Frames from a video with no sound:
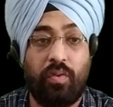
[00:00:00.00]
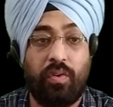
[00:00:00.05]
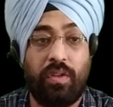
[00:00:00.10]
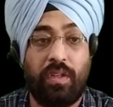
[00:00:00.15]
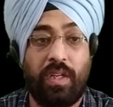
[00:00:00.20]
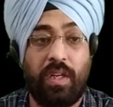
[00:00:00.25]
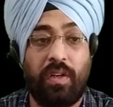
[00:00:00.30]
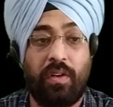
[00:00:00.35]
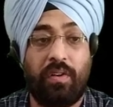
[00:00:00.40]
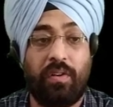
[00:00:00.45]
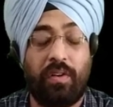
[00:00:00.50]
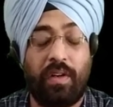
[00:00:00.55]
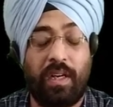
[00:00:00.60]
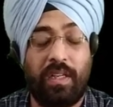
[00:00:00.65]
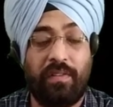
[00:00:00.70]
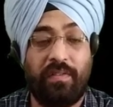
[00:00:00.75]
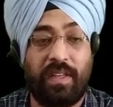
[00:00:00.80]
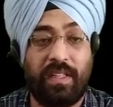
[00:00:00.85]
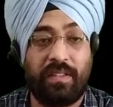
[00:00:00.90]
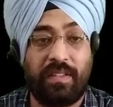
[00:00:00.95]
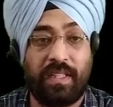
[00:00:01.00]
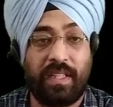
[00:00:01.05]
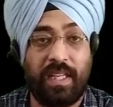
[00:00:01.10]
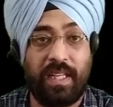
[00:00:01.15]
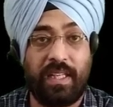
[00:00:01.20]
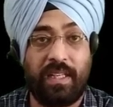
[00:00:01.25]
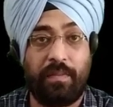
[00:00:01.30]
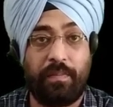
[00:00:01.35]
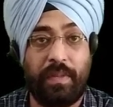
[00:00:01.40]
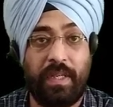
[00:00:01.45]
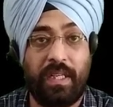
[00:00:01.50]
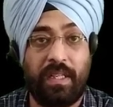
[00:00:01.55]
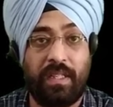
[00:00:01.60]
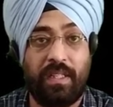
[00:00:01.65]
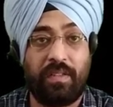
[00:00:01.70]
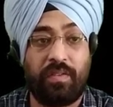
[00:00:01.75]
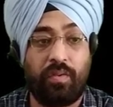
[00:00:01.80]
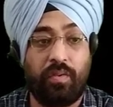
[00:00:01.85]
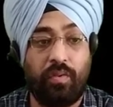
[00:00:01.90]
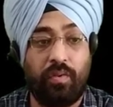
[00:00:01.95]
Now I once again repeat
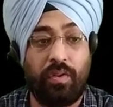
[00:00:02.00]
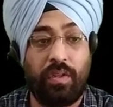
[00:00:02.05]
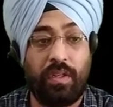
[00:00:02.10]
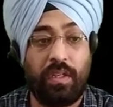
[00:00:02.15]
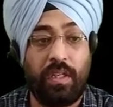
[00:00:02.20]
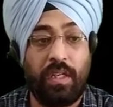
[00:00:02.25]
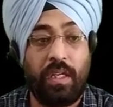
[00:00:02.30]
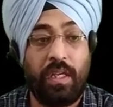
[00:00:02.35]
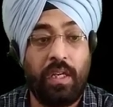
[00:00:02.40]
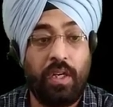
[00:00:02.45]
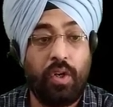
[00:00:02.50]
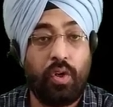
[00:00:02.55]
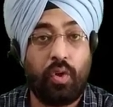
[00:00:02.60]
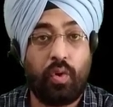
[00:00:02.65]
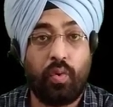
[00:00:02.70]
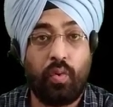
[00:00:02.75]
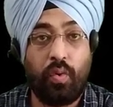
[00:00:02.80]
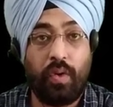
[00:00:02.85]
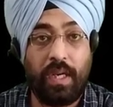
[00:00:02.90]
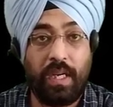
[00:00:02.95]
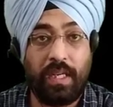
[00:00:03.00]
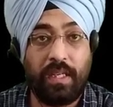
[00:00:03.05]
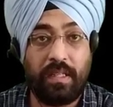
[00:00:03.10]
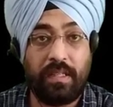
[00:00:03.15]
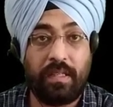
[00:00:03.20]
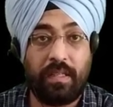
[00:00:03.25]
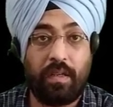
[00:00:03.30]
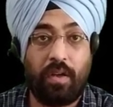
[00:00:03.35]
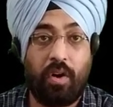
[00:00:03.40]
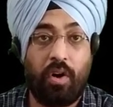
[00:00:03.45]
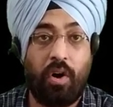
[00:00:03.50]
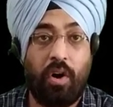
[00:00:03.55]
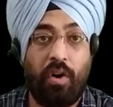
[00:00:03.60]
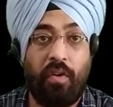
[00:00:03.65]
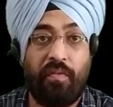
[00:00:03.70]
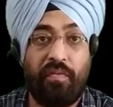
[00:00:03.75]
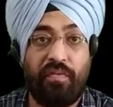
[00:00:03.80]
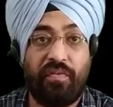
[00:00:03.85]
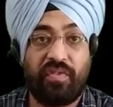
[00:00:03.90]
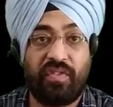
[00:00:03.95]
this rule: two rings
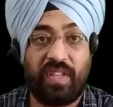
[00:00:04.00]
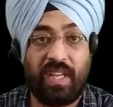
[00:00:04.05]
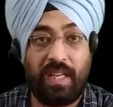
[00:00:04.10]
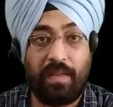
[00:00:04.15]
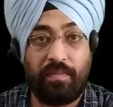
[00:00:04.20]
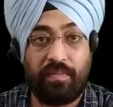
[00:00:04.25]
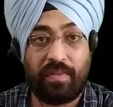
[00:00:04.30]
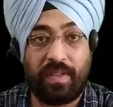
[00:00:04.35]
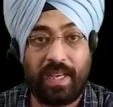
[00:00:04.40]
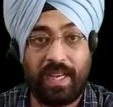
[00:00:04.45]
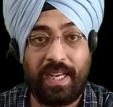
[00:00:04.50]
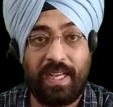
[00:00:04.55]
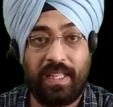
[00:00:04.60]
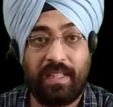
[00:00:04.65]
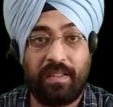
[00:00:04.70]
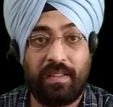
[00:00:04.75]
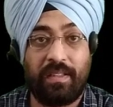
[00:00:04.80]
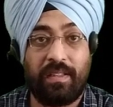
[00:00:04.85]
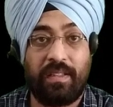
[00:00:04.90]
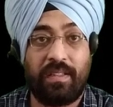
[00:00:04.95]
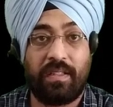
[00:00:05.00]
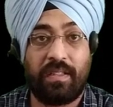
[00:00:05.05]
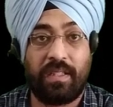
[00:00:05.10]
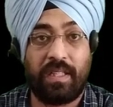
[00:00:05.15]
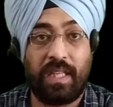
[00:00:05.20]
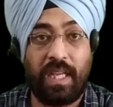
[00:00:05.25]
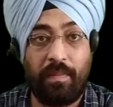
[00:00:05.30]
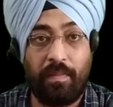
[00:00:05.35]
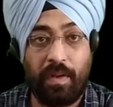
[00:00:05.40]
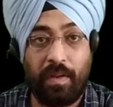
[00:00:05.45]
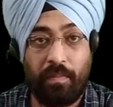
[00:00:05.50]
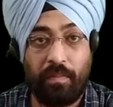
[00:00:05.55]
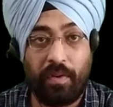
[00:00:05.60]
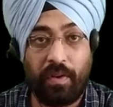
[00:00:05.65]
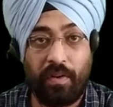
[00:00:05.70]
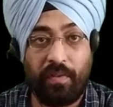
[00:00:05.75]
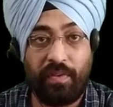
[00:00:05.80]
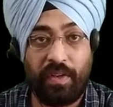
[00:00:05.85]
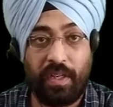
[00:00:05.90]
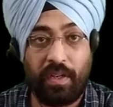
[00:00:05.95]
of same size, same number
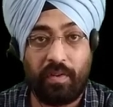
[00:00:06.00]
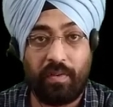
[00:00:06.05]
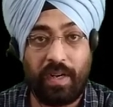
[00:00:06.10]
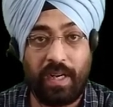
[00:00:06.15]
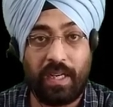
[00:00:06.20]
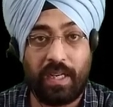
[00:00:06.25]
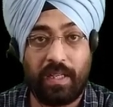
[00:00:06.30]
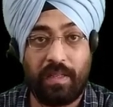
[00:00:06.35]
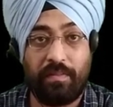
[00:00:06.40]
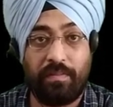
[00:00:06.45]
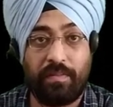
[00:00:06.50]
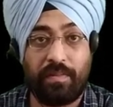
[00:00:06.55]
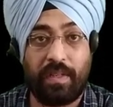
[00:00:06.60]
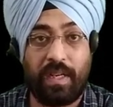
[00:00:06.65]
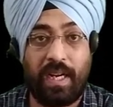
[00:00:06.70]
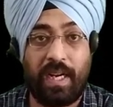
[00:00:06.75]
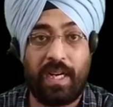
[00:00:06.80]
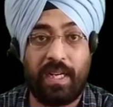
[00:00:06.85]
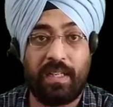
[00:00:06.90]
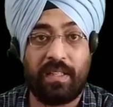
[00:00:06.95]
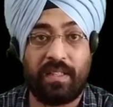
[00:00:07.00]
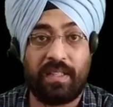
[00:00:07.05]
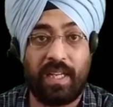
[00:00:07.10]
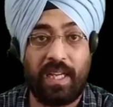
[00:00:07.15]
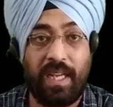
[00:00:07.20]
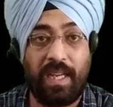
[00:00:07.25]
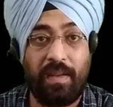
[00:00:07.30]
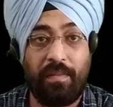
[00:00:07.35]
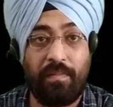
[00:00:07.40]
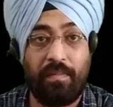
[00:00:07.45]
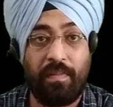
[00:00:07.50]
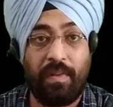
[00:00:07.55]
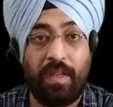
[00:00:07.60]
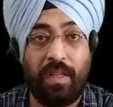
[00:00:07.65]
of heteroatoms, and same